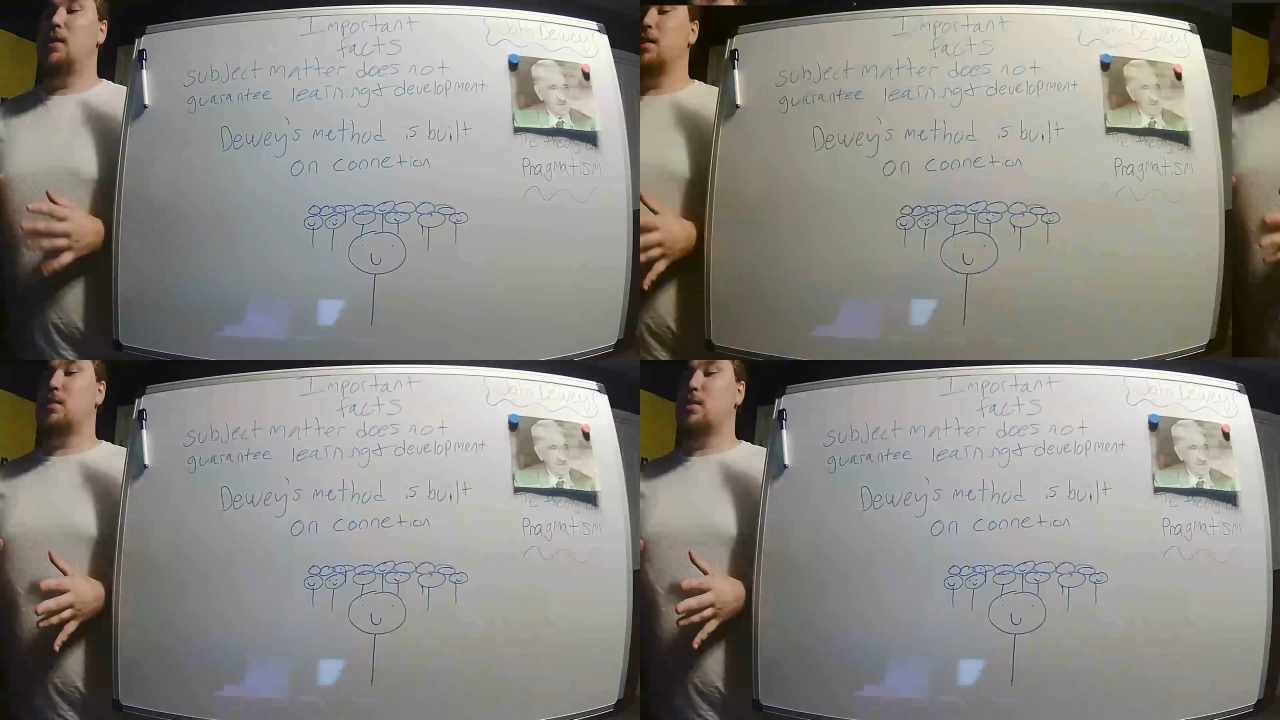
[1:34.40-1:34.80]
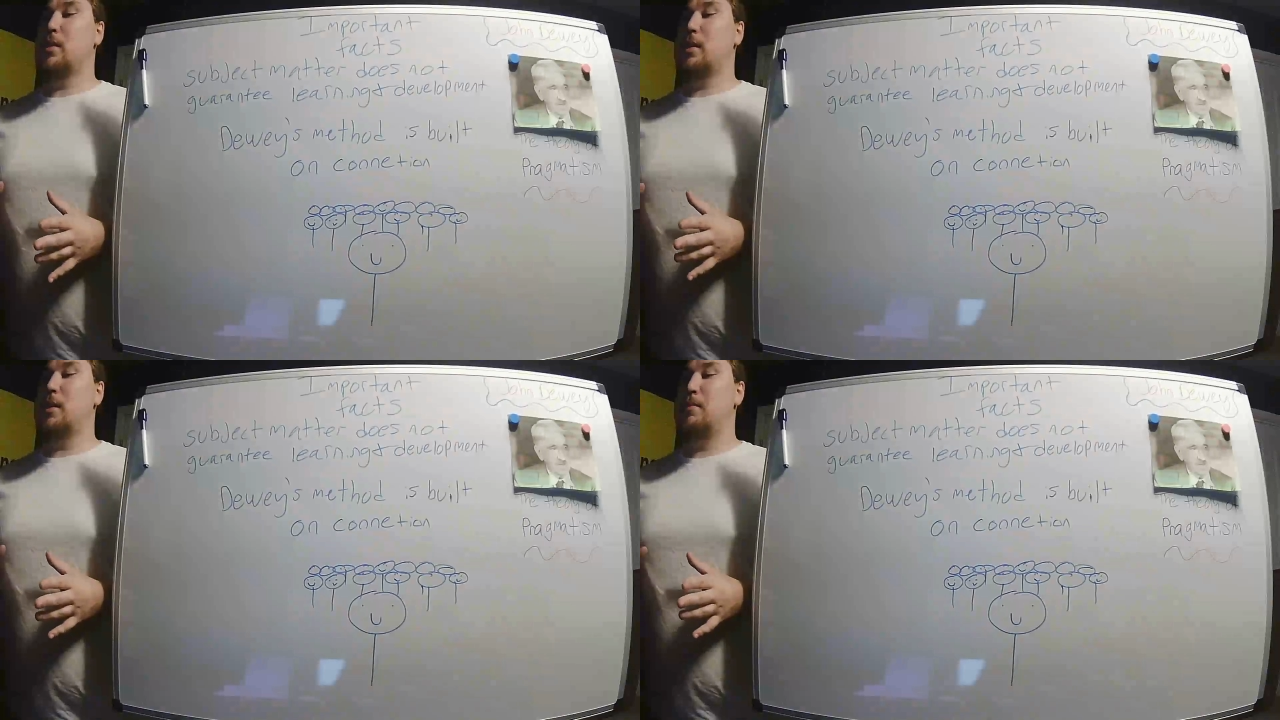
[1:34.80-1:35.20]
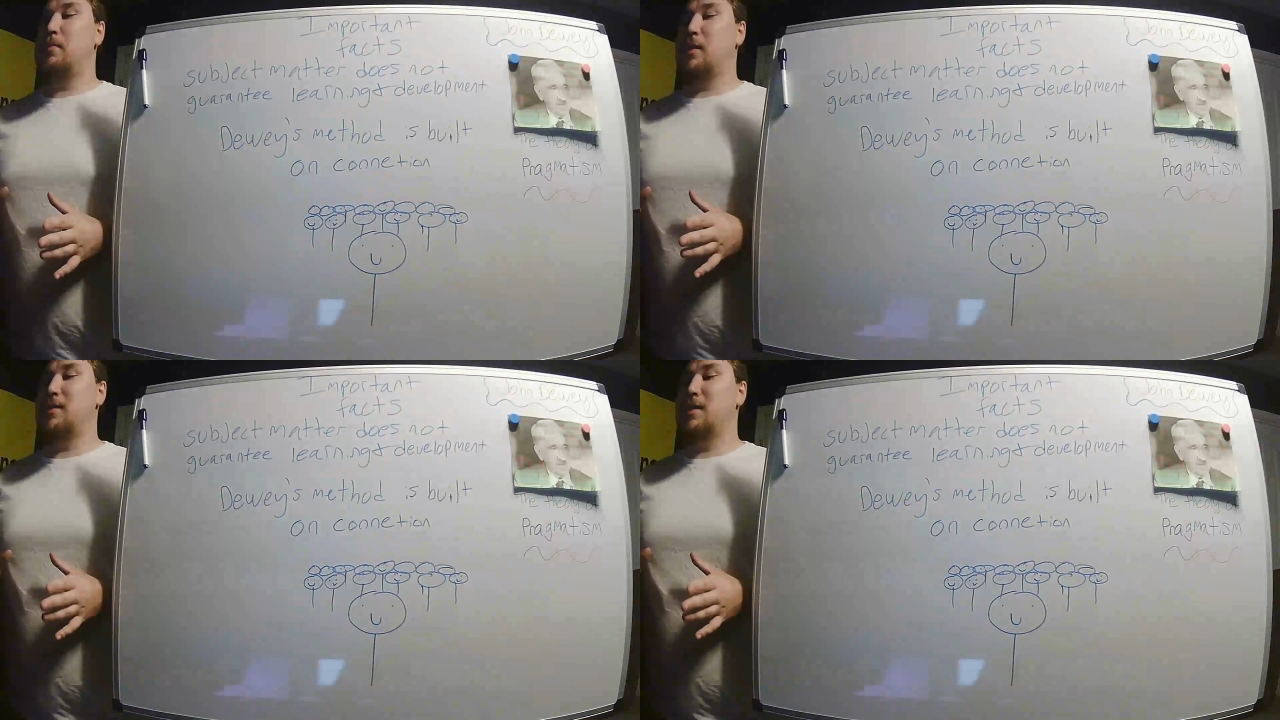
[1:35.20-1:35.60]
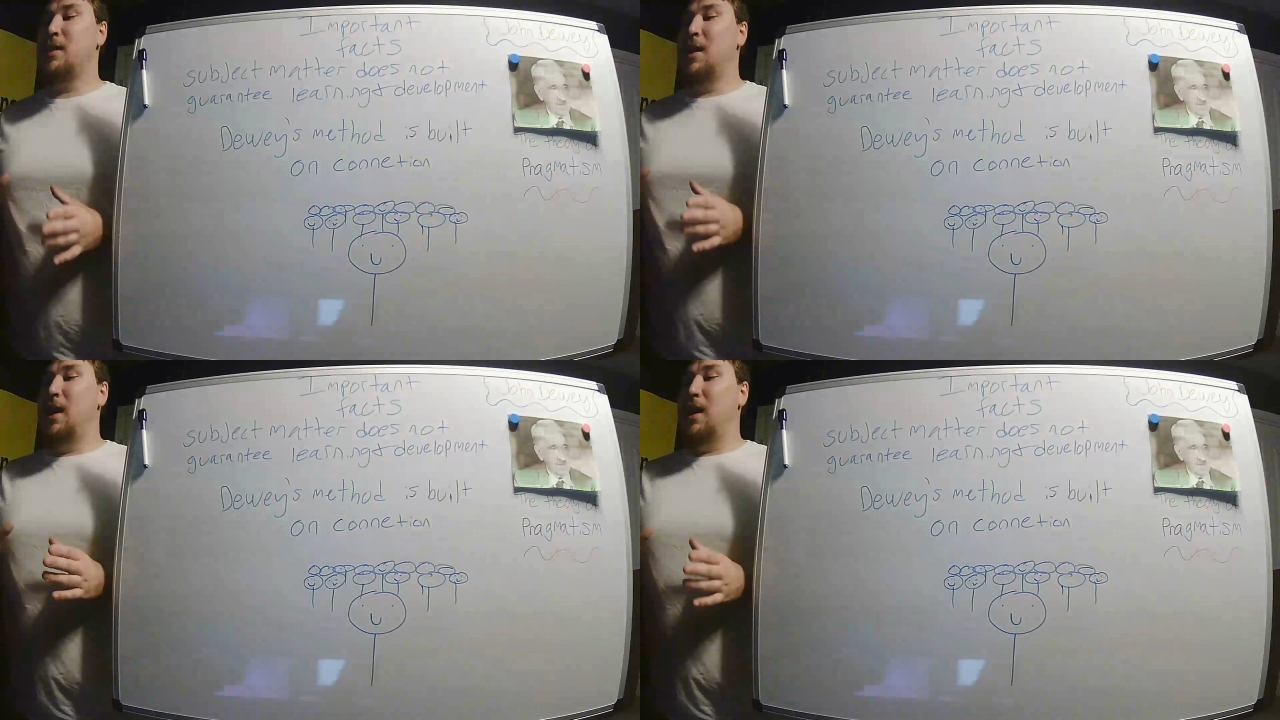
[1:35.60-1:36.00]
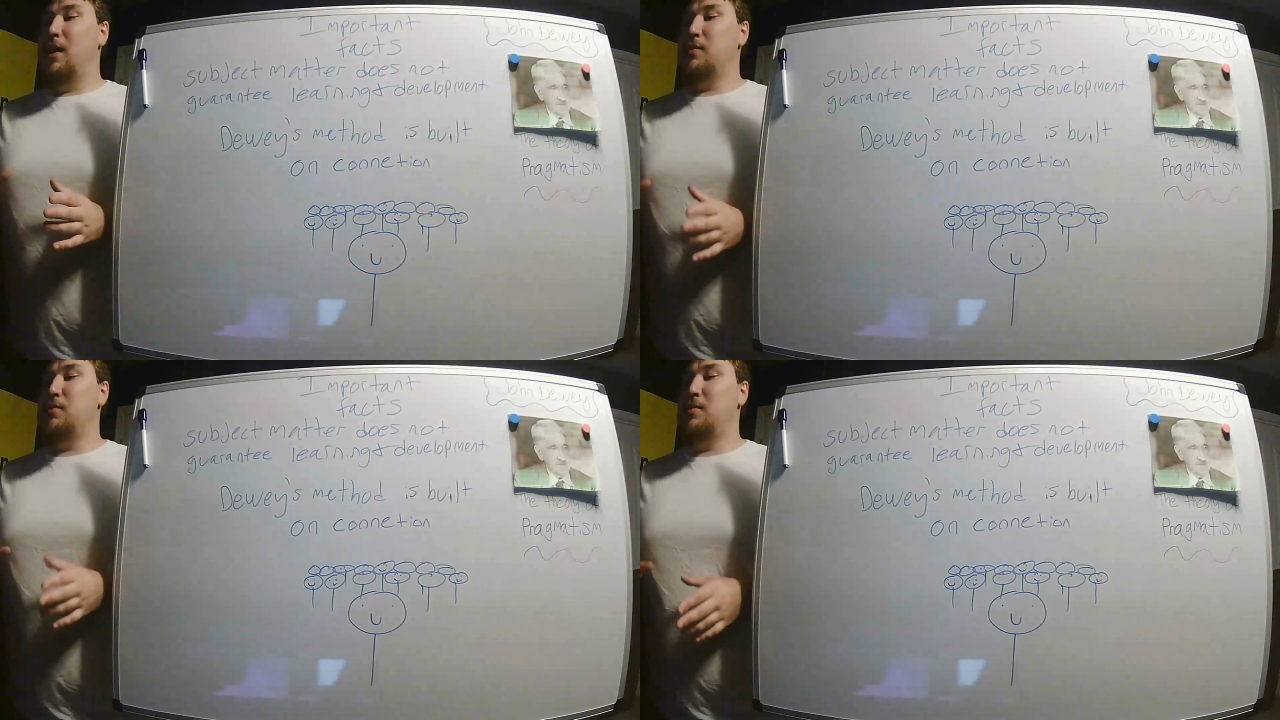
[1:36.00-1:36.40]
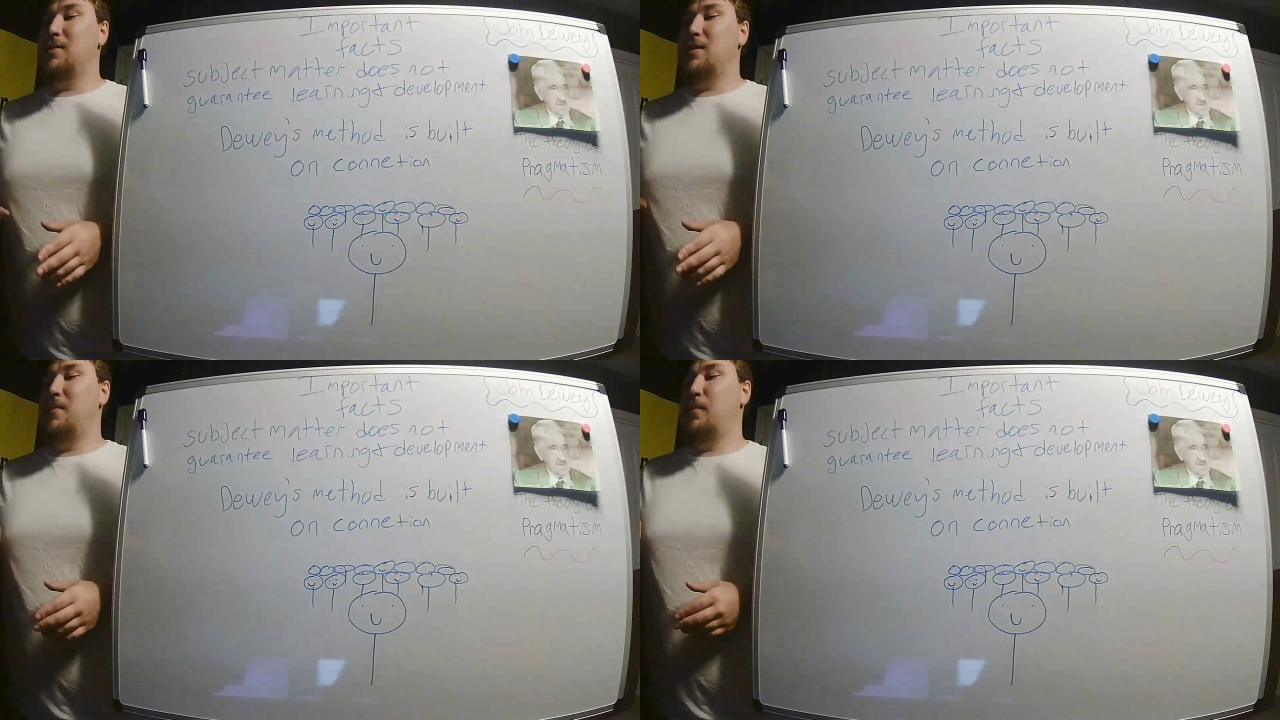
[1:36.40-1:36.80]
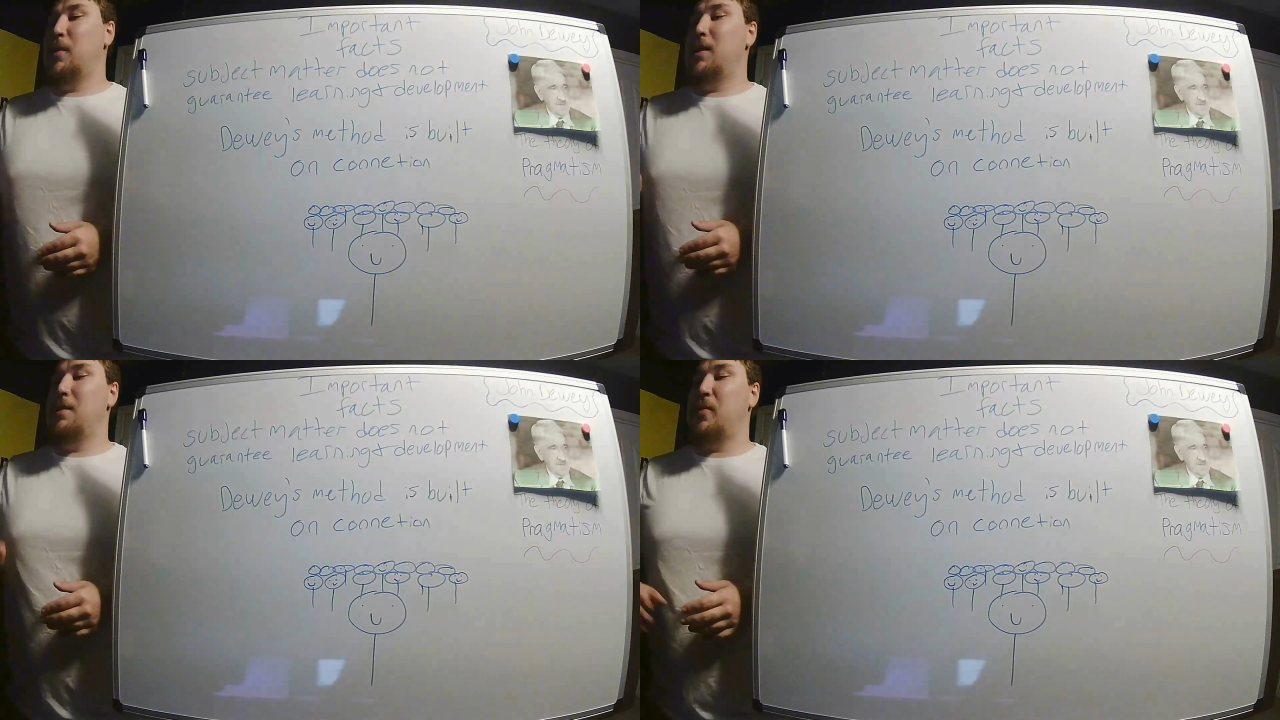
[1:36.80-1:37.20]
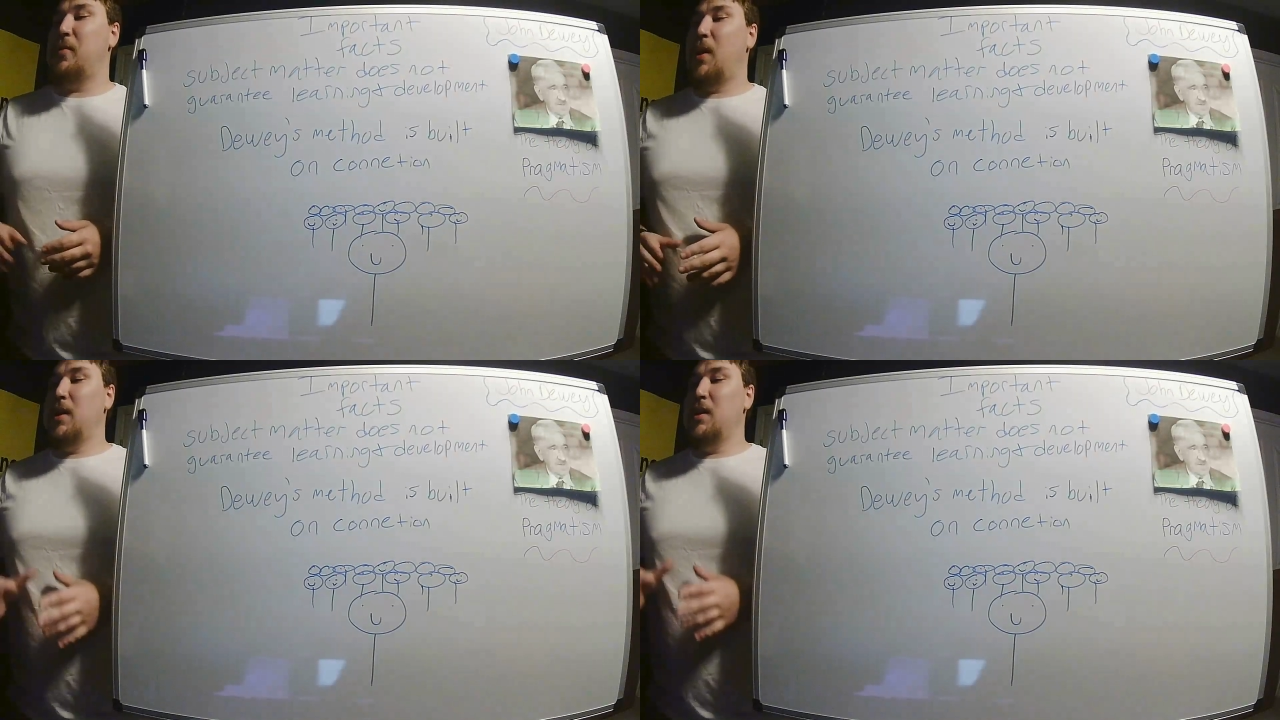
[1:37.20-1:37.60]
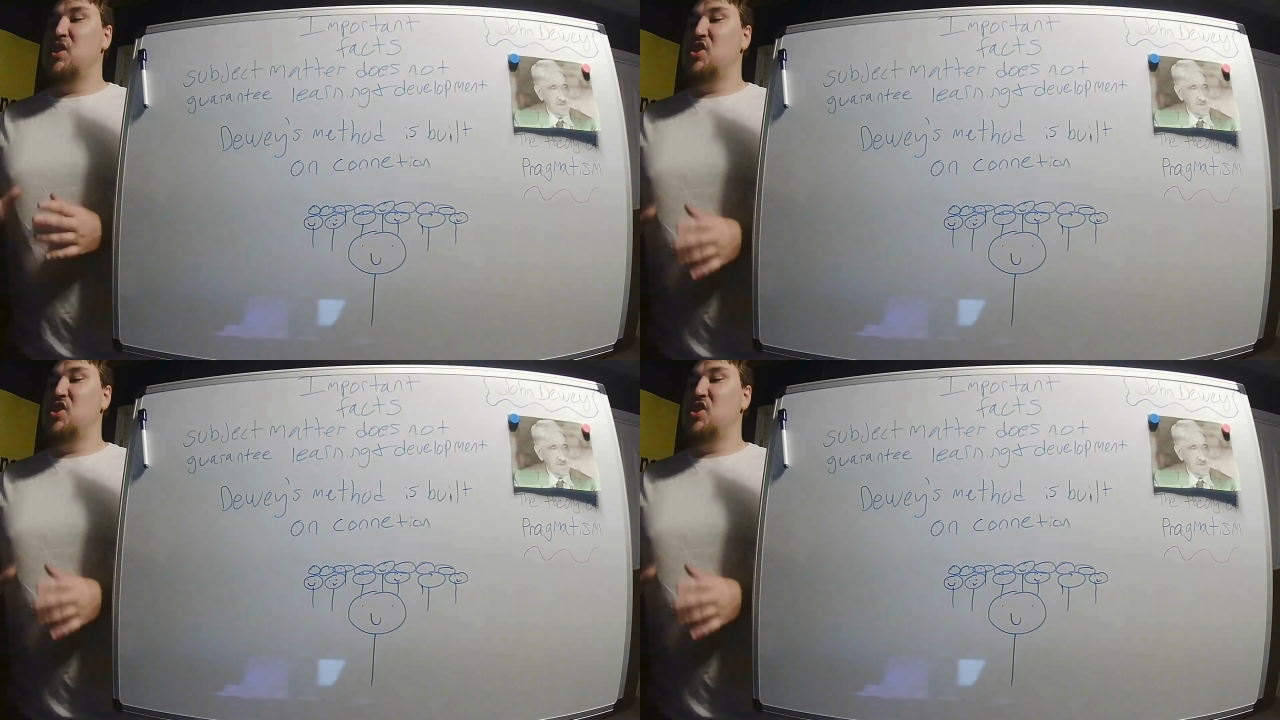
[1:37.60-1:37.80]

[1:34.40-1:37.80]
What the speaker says: This learning process allows students the freedom of thought,